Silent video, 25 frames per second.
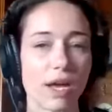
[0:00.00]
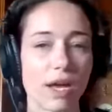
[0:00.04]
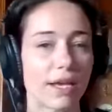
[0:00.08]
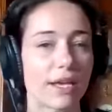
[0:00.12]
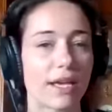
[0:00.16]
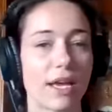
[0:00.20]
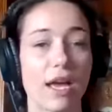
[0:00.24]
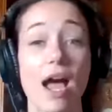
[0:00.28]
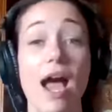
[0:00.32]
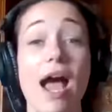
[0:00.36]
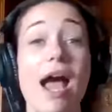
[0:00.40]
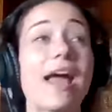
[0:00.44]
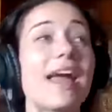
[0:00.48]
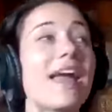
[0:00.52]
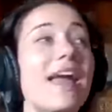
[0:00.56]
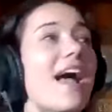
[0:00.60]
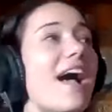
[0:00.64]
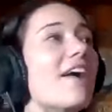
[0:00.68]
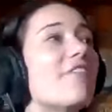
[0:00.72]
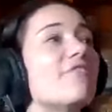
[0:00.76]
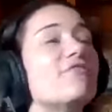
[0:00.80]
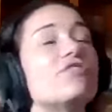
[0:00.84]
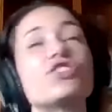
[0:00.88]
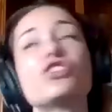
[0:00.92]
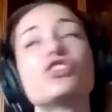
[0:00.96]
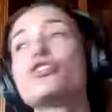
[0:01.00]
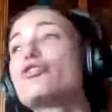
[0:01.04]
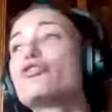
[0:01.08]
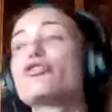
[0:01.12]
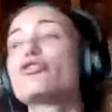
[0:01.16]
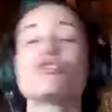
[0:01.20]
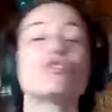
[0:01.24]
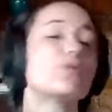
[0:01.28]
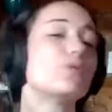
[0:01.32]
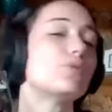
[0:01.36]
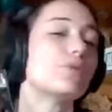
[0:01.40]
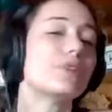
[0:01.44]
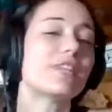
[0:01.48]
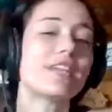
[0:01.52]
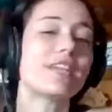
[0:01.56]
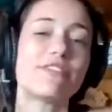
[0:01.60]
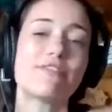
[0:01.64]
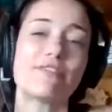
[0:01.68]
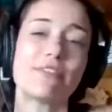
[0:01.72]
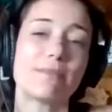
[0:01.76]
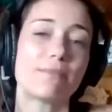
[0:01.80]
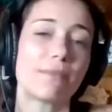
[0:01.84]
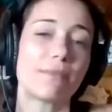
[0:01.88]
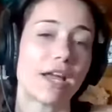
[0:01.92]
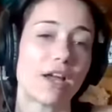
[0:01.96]
I have children who
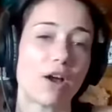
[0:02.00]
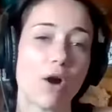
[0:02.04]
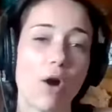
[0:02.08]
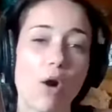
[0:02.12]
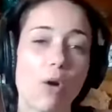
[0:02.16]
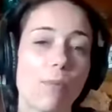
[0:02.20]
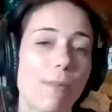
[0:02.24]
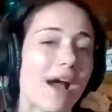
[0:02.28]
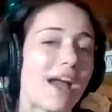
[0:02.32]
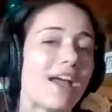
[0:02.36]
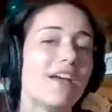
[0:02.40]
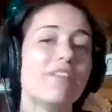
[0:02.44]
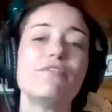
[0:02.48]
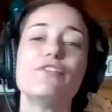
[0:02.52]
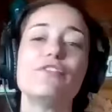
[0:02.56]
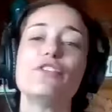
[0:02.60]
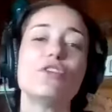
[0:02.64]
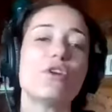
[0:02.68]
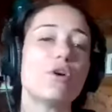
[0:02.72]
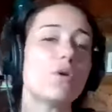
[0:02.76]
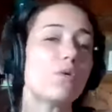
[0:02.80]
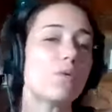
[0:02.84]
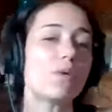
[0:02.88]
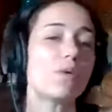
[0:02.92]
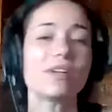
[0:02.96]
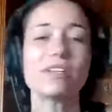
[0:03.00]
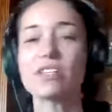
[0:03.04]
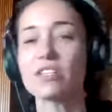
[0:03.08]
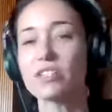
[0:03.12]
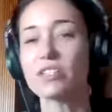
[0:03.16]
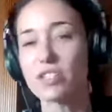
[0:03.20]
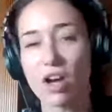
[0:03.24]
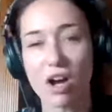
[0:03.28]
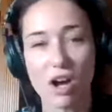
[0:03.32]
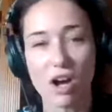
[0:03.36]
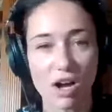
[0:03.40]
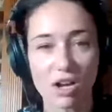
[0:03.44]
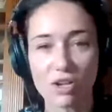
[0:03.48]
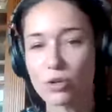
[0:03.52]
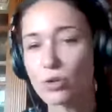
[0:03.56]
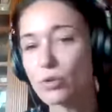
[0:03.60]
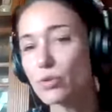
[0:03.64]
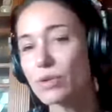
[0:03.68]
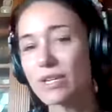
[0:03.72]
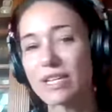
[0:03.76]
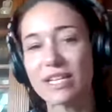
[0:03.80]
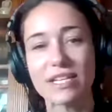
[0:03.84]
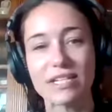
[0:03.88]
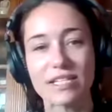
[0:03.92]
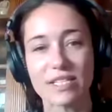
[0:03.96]
live in my home. I have no one to talk
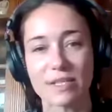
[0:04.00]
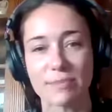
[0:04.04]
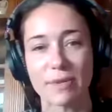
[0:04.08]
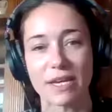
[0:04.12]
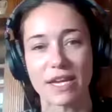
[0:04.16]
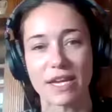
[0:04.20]
who needs